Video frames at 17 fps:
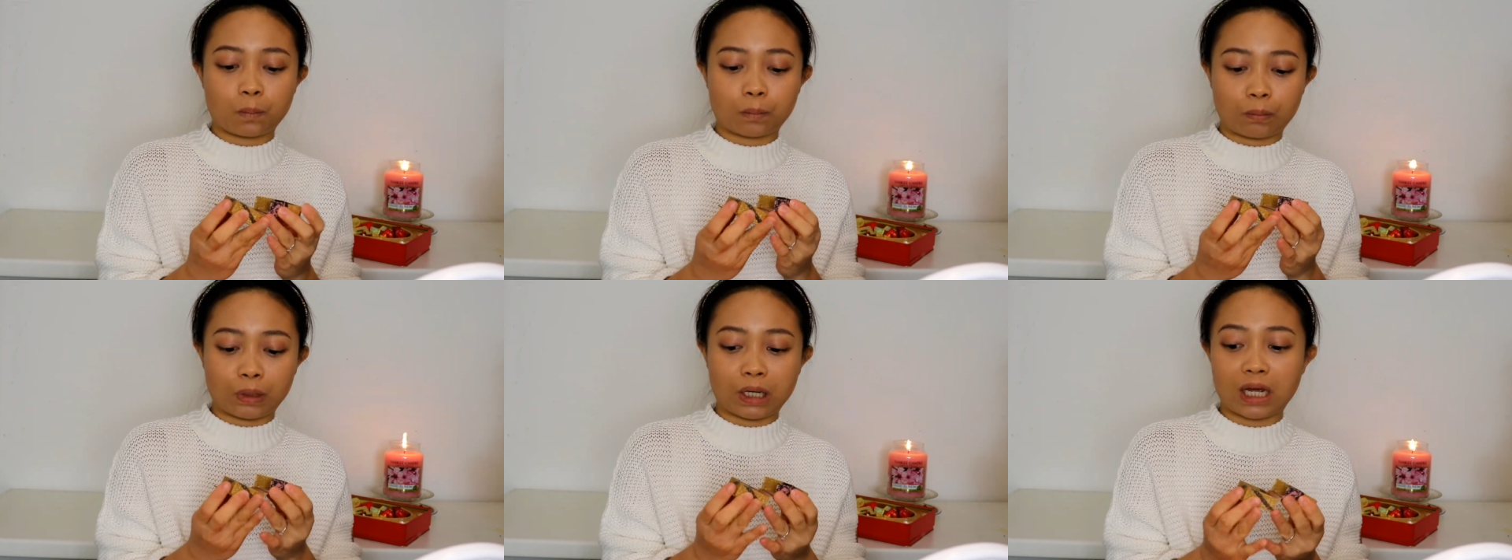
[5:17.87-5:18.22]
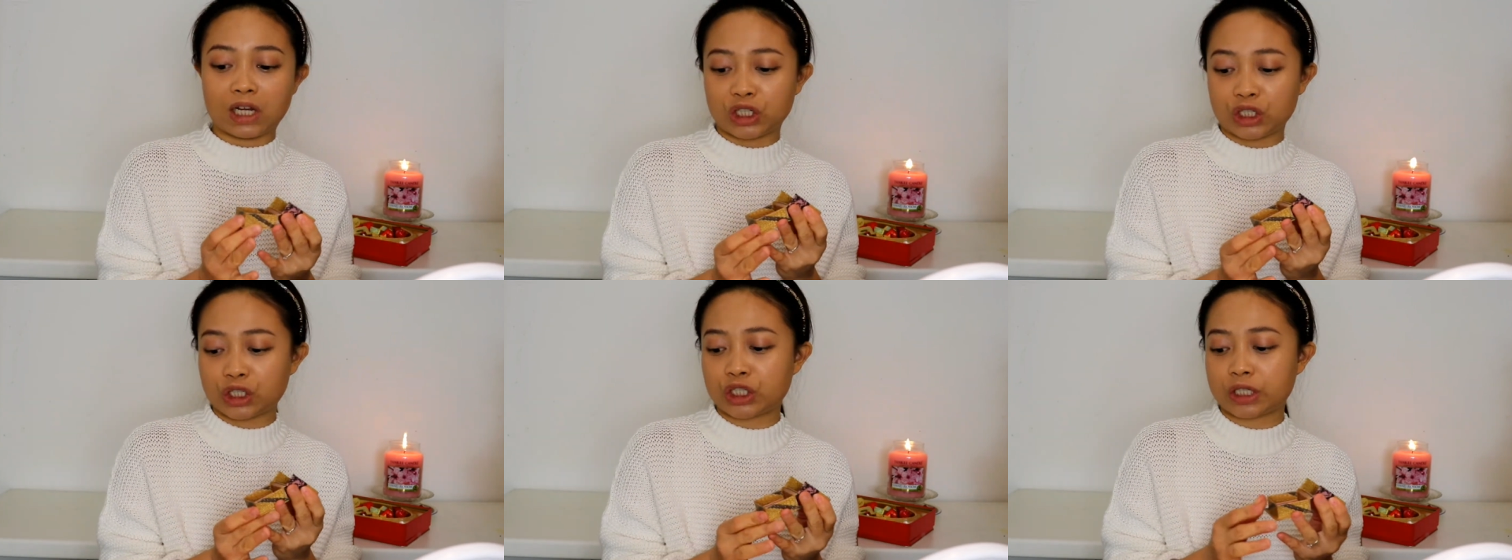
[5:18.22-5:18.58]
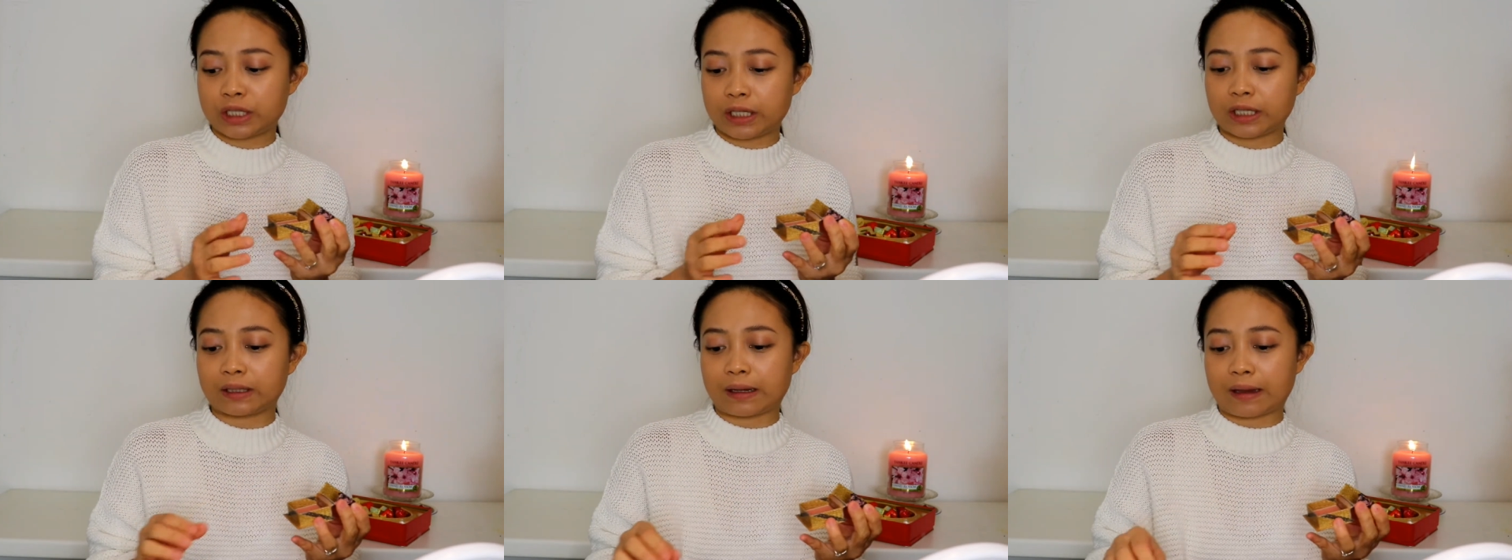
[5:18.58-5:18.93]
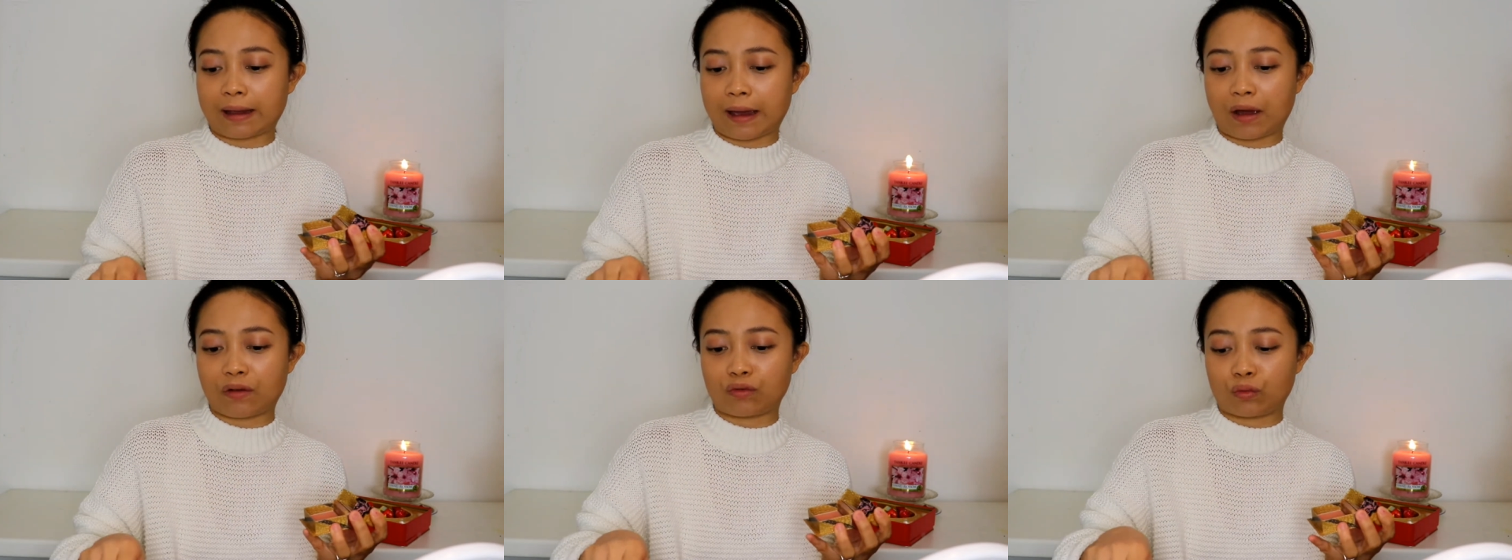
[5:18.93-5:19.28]
blush that I
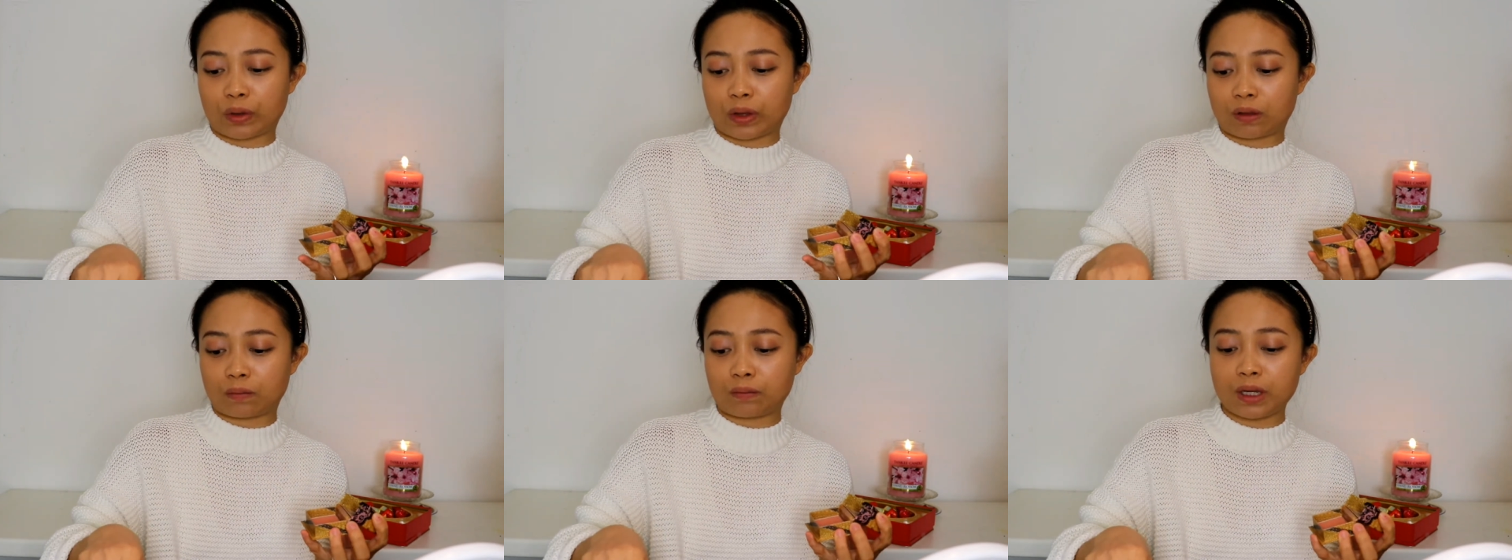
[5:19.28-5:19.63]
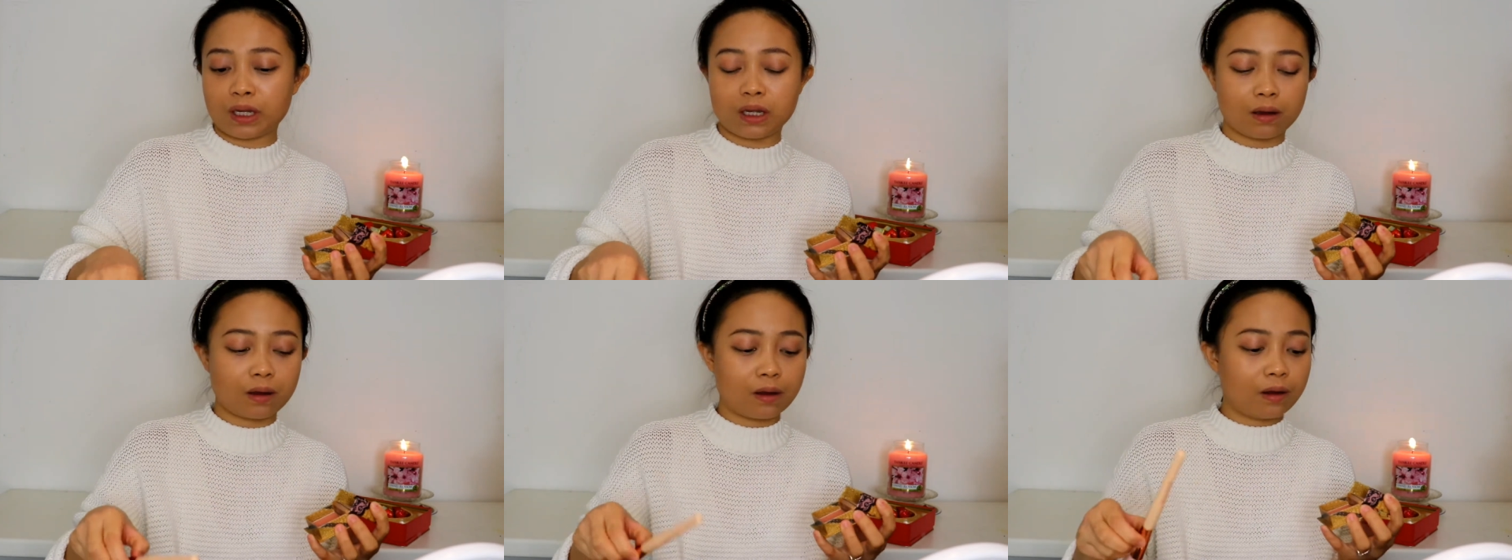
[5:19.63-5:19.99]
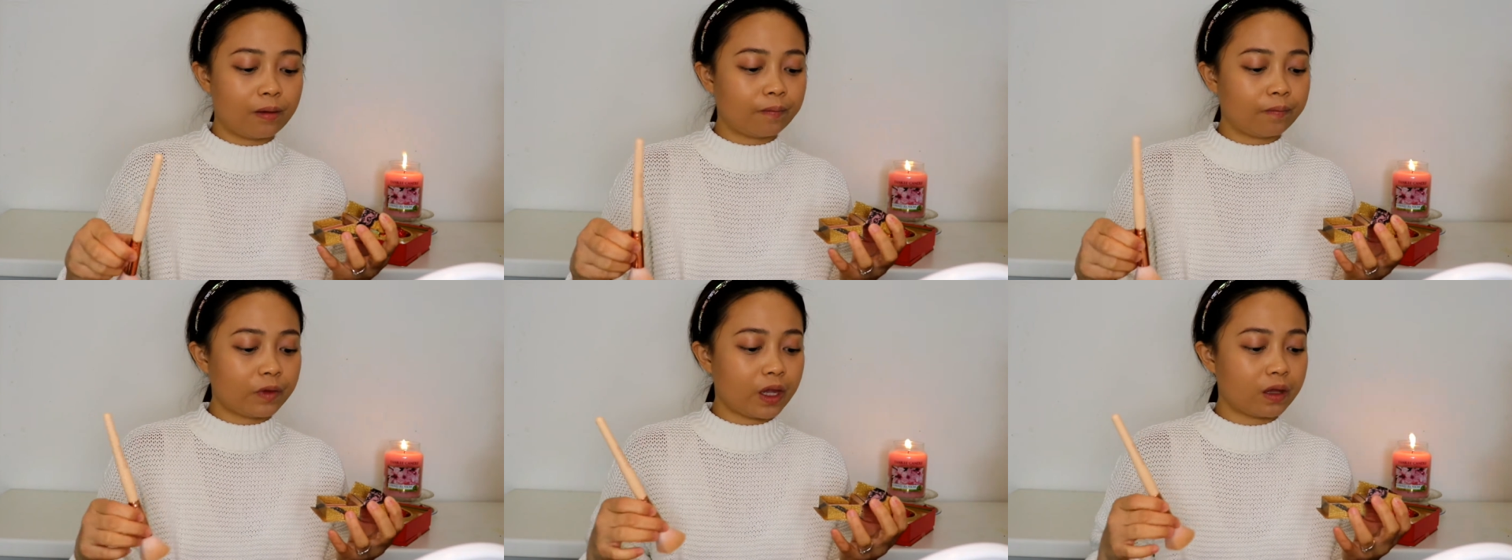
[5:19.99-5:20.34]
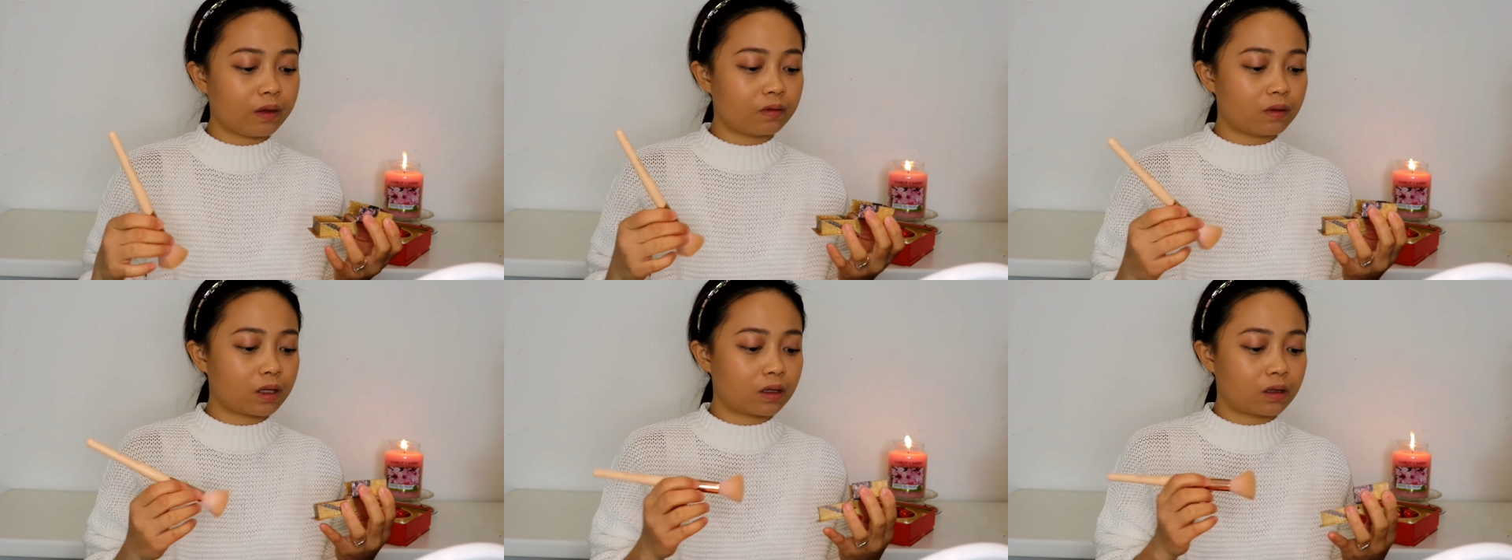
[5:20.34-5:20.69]
have with me,
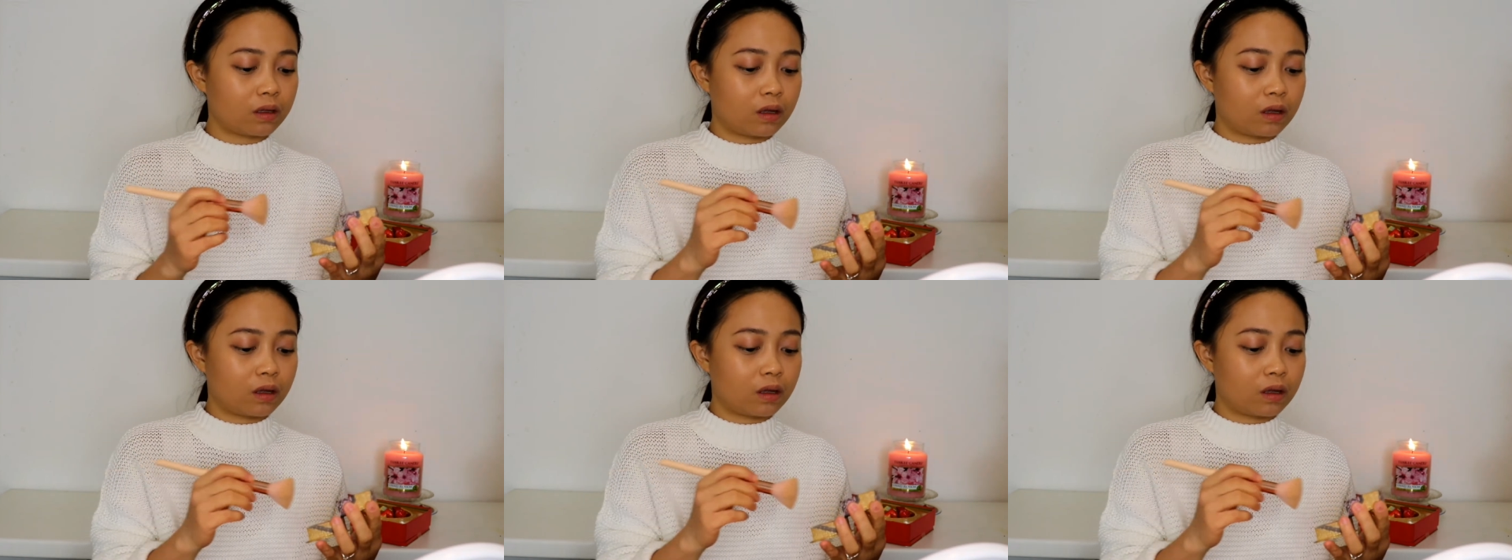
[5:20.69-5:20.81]
and